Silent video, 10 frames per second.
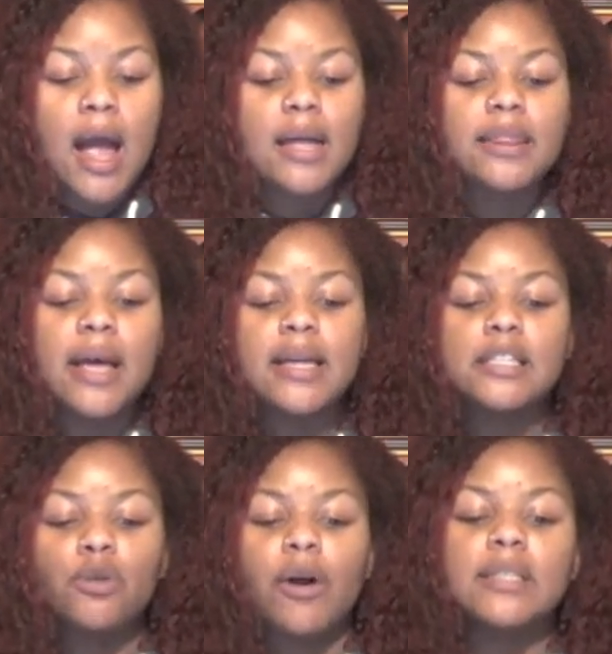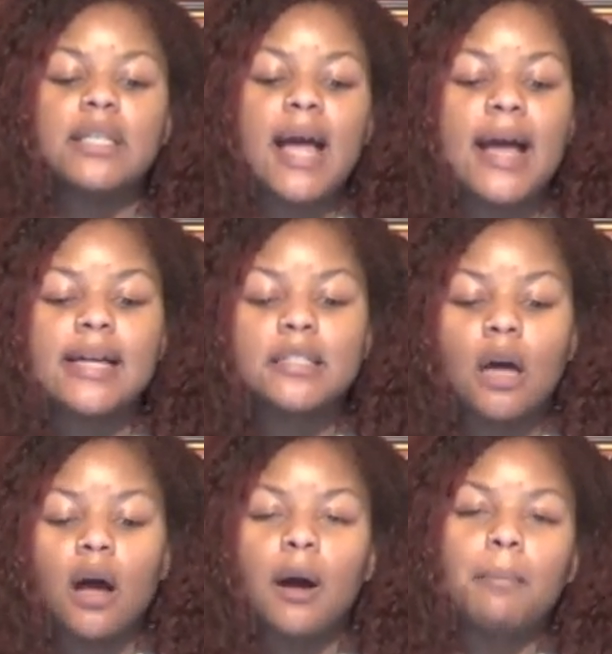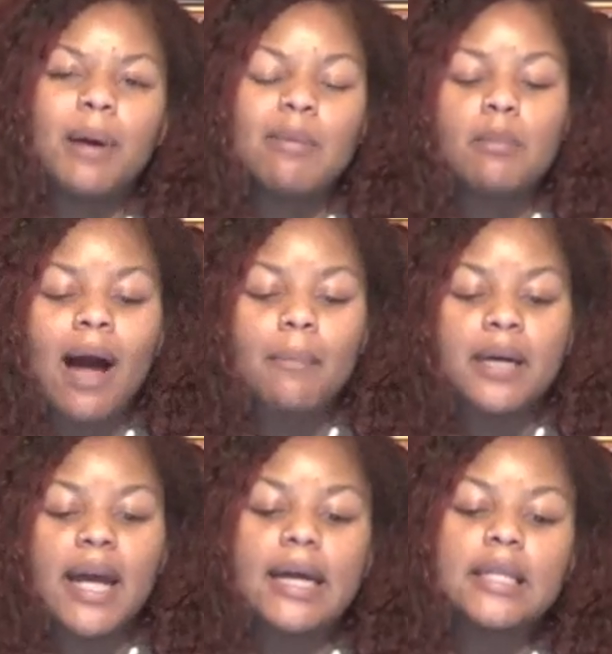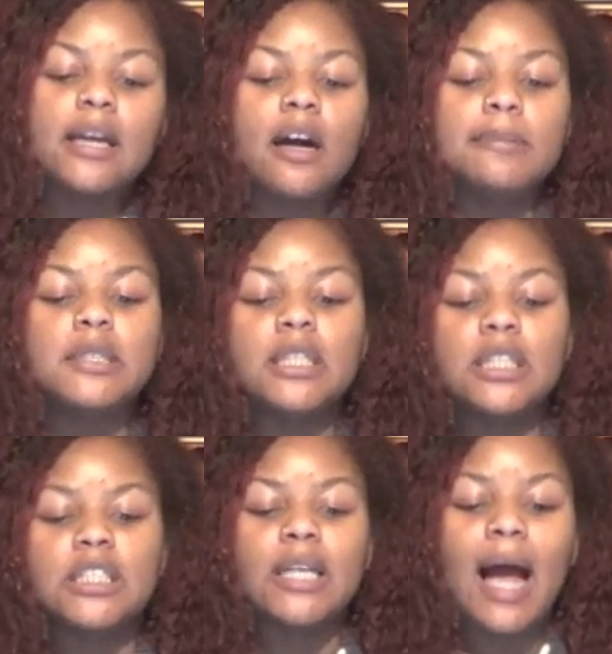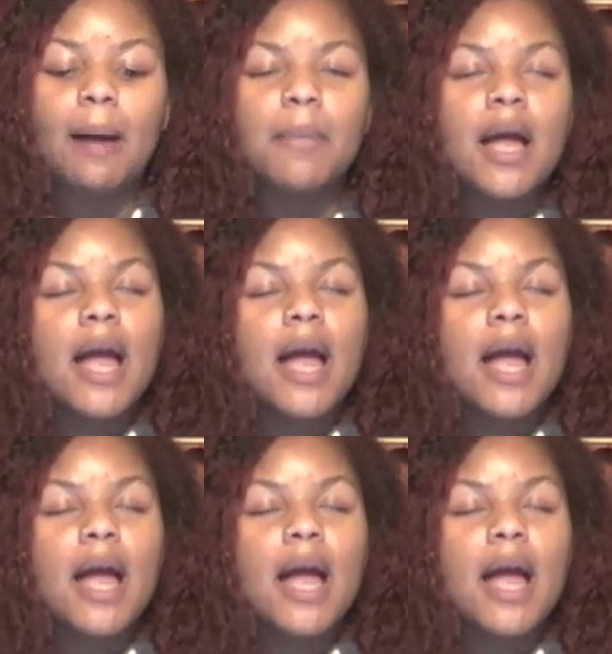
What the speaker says: And then his crazy ass baby mama Kathy comes to the shop,